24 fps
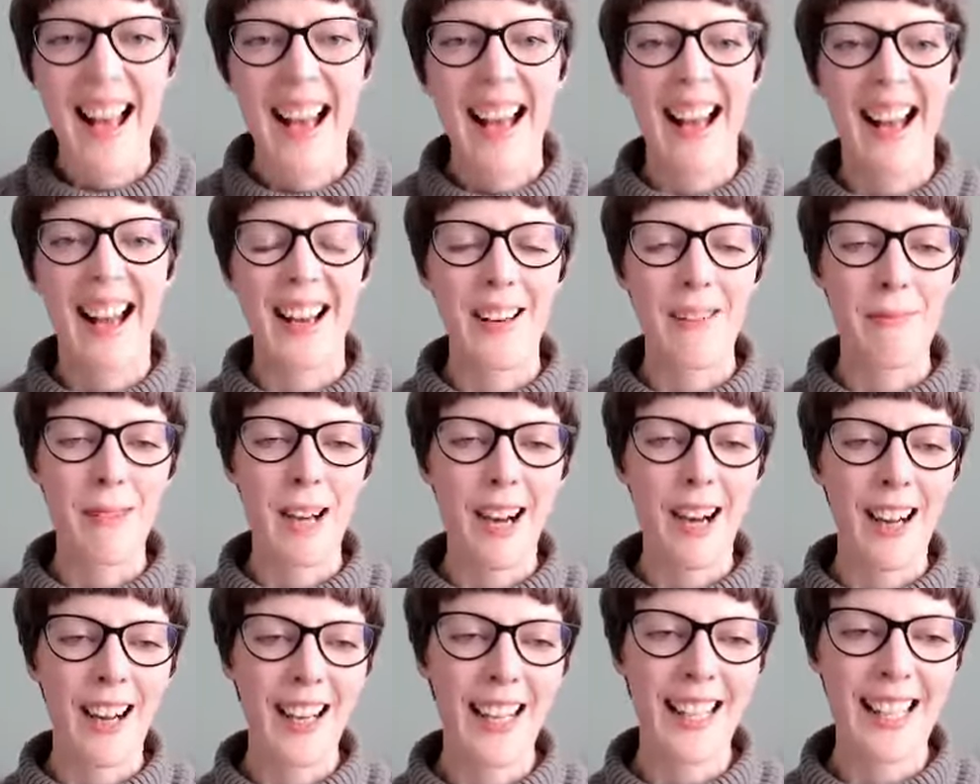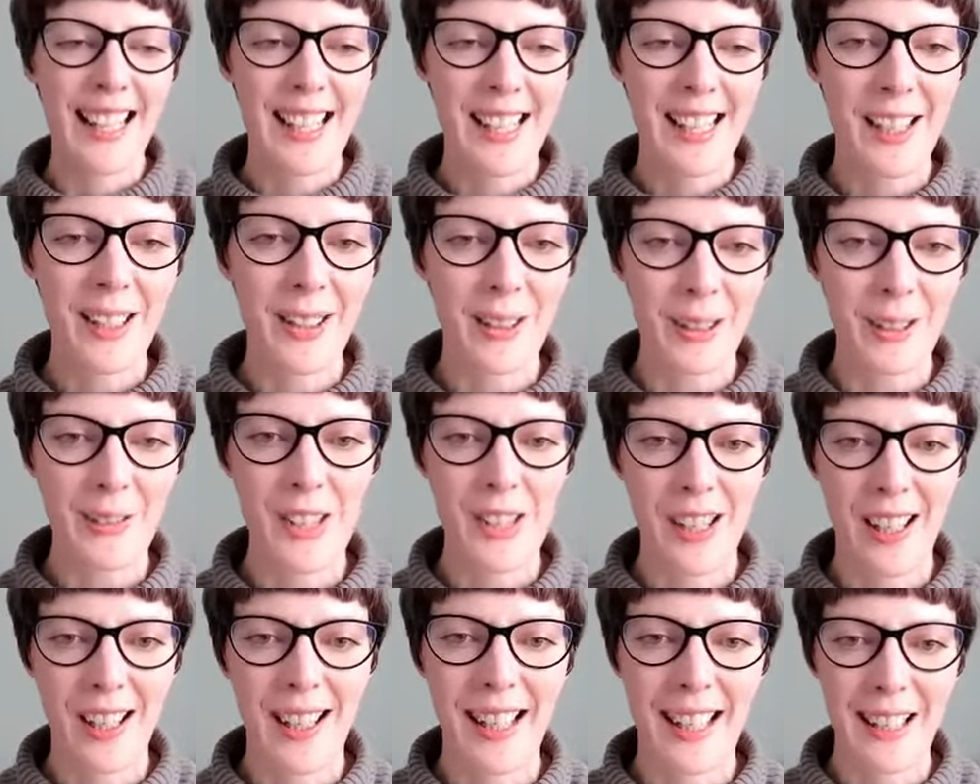um, I need a lot of
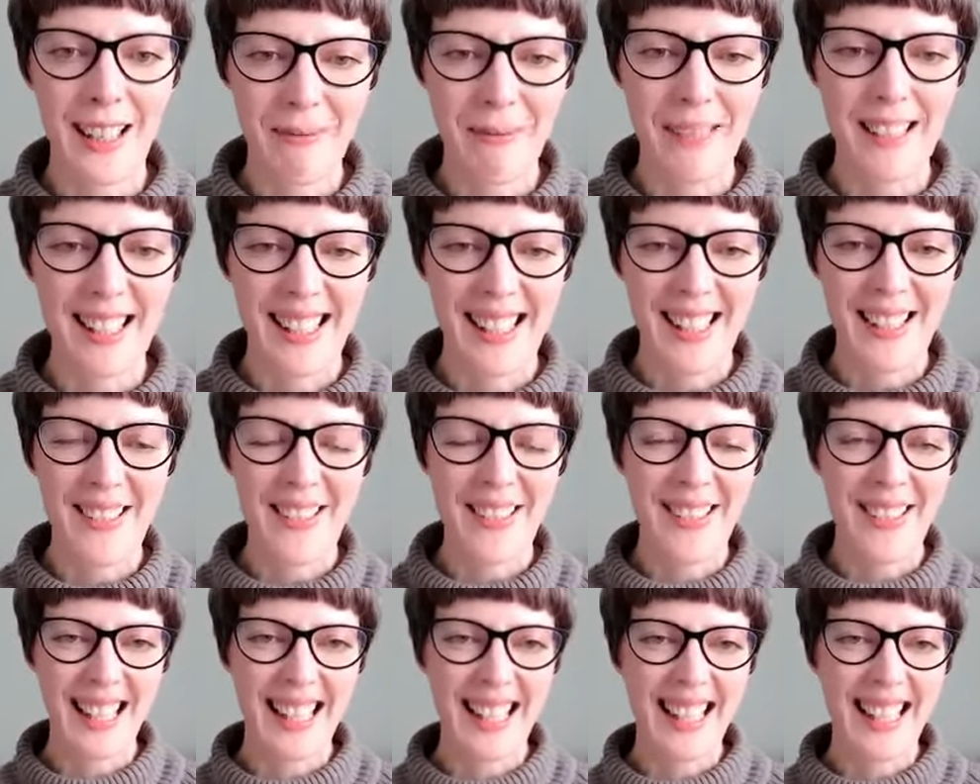time to I just got think-